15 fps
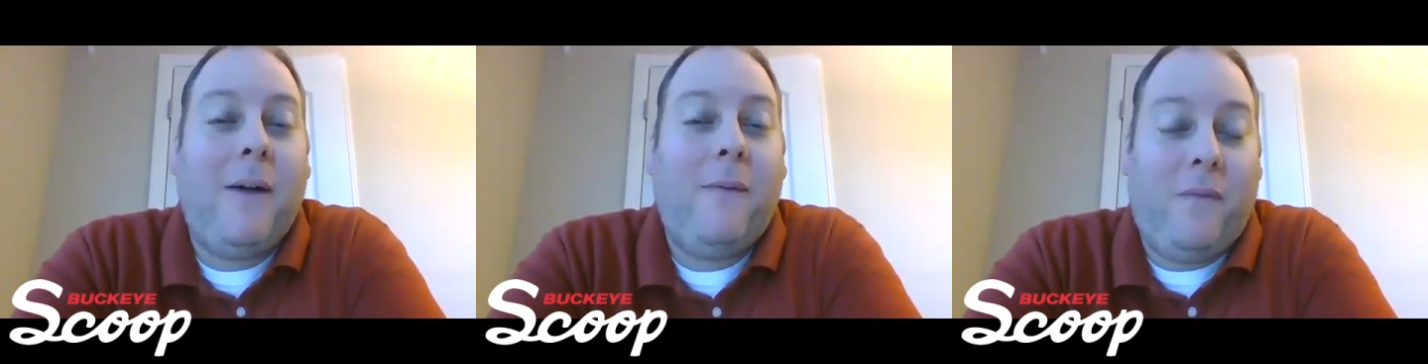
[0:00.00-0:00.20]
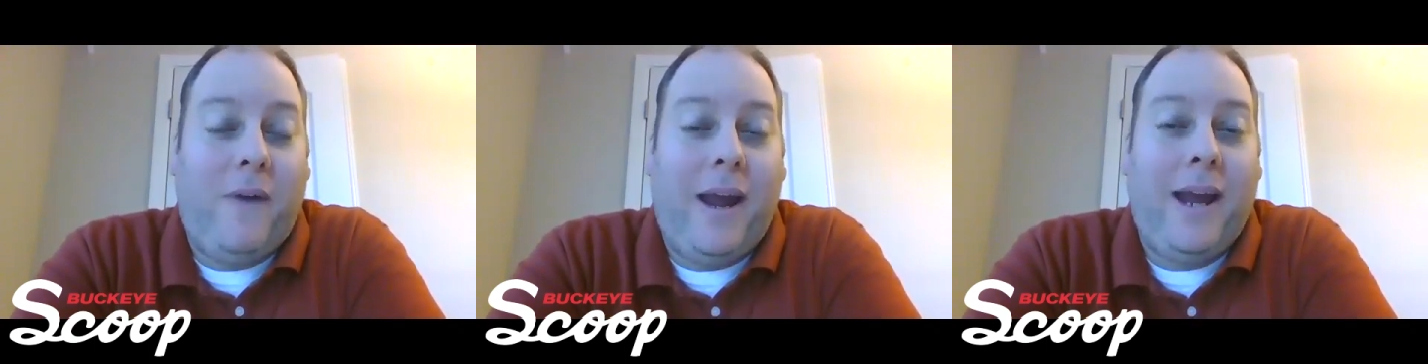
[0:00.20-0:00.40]

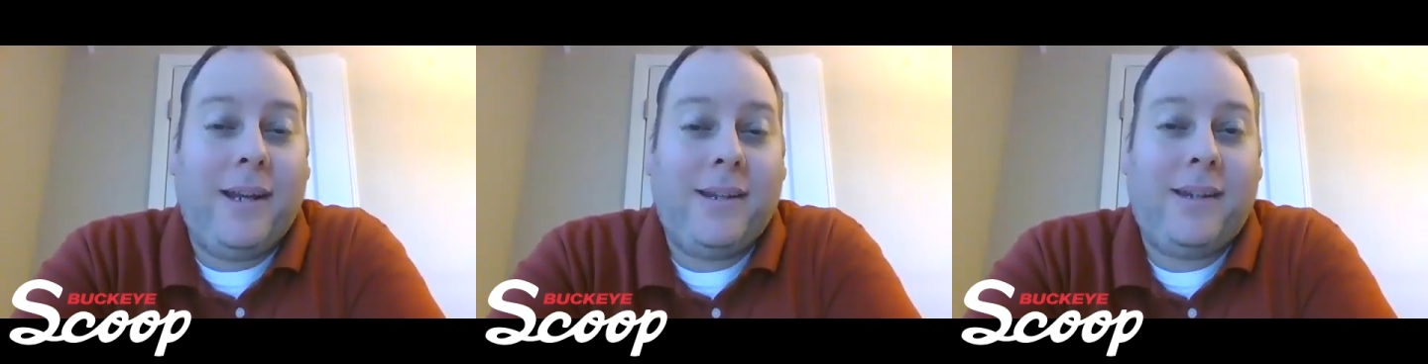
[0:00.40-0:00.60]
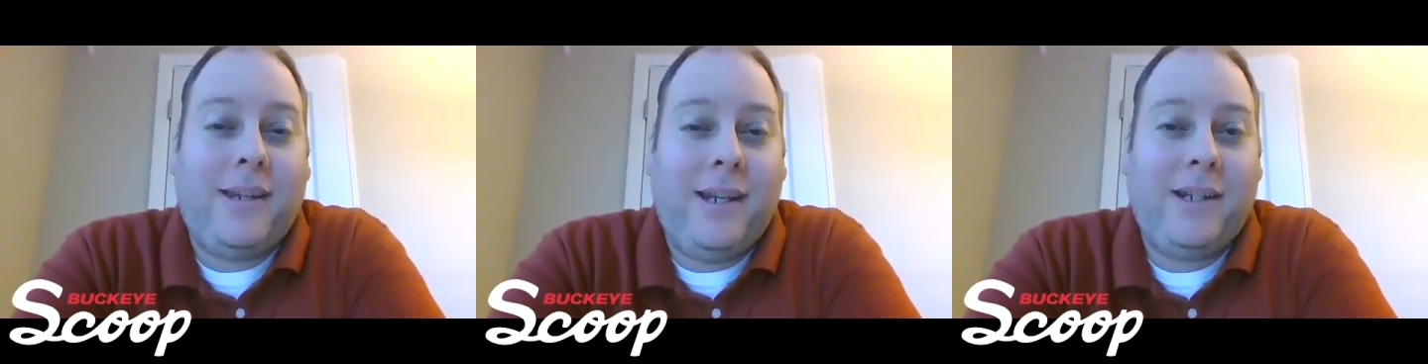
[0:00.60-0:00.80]
how
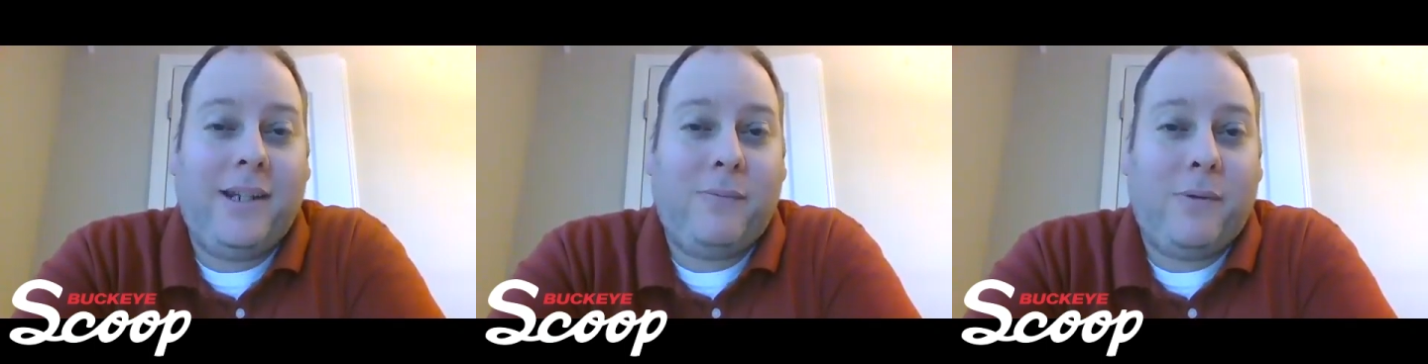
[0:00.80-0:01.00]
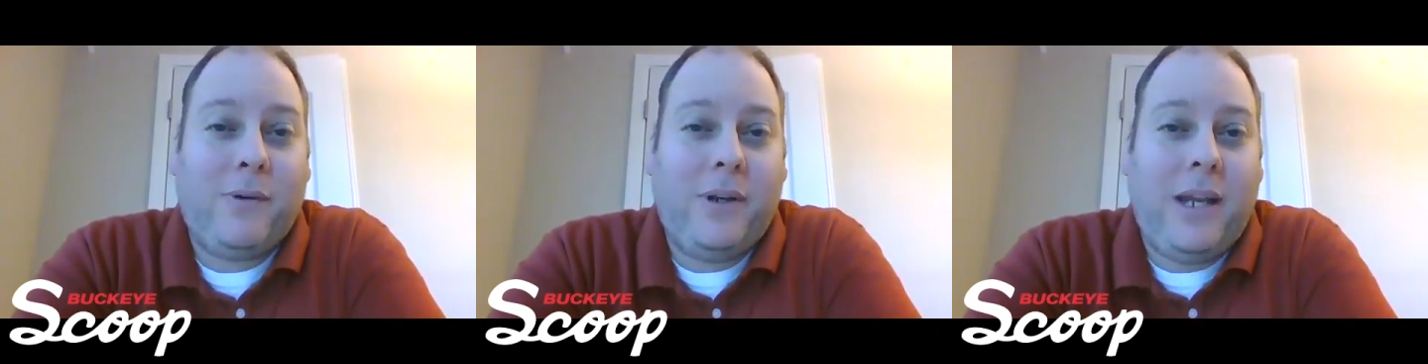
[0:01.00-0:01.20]
fast
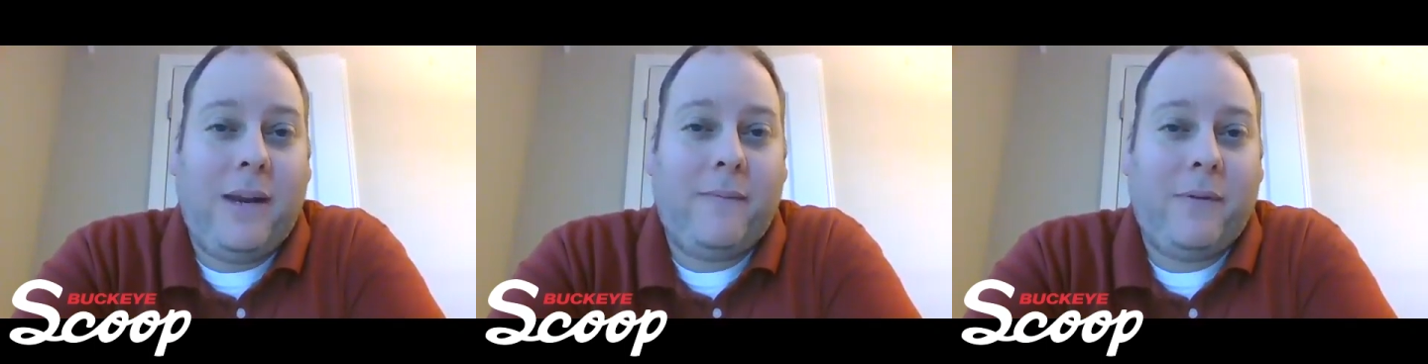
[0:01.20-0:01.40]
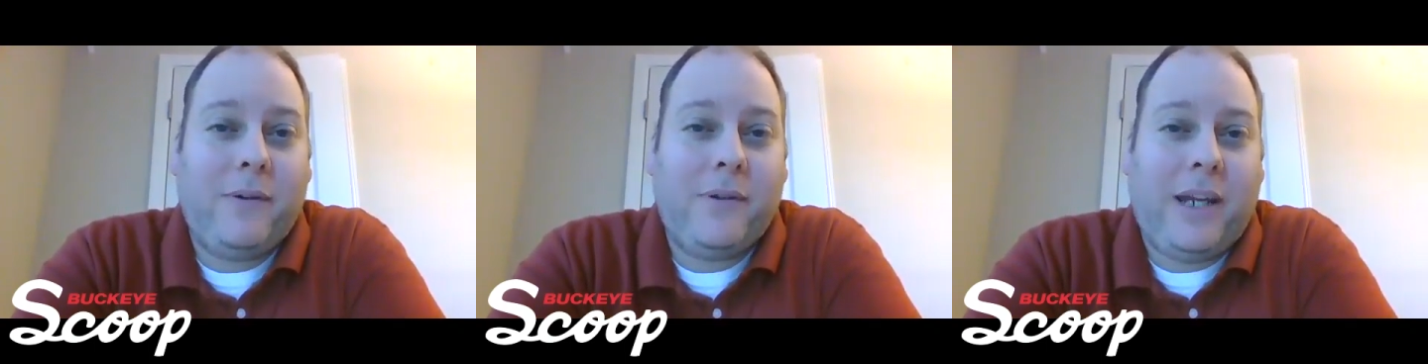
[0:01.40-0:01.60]
things were
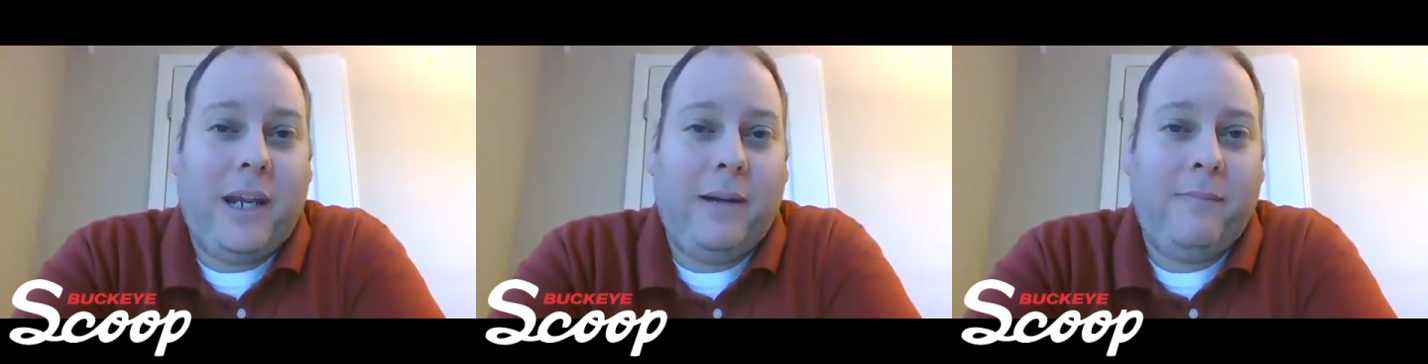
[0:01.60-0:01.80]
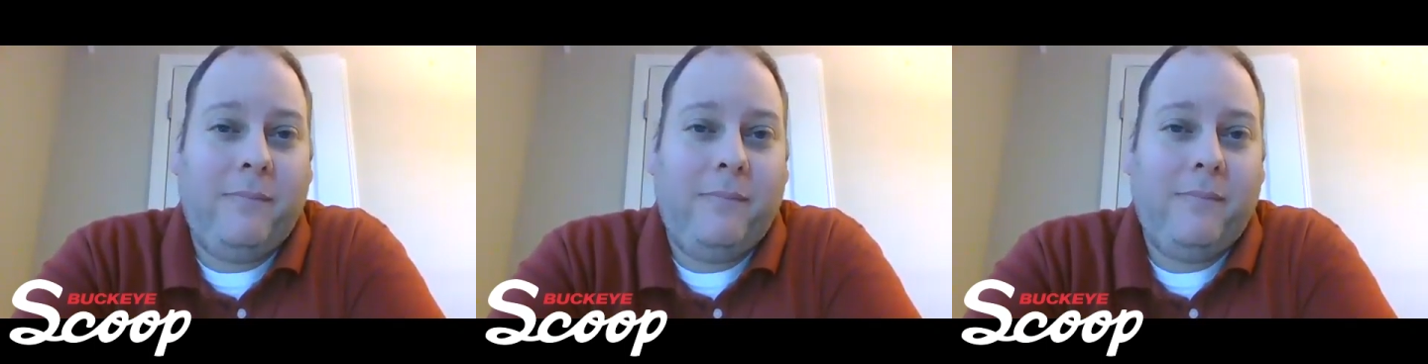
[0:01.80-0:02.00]
in that
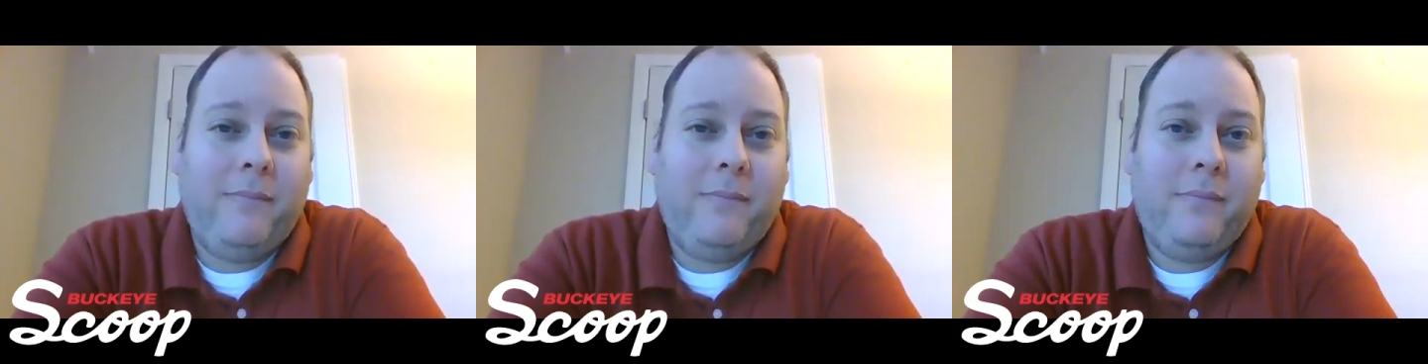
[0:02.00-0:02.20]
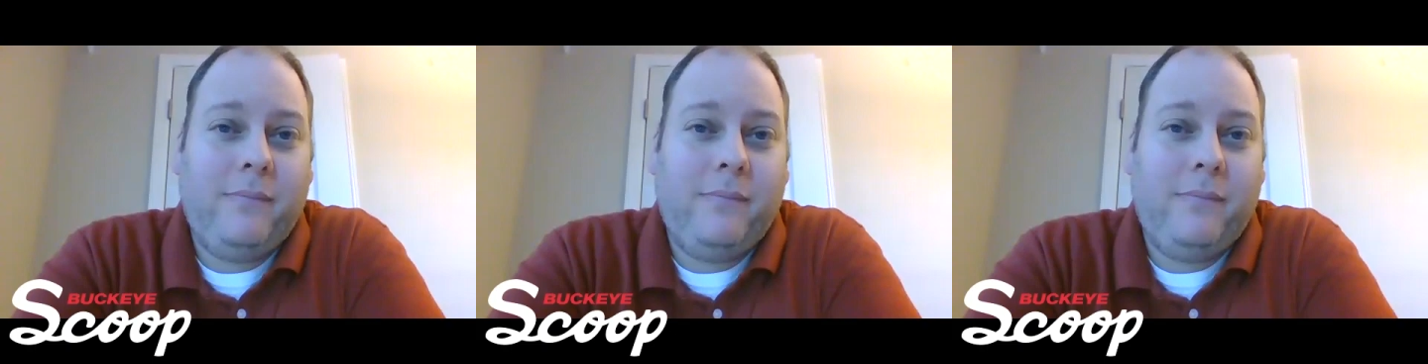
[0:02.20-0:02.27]
first game?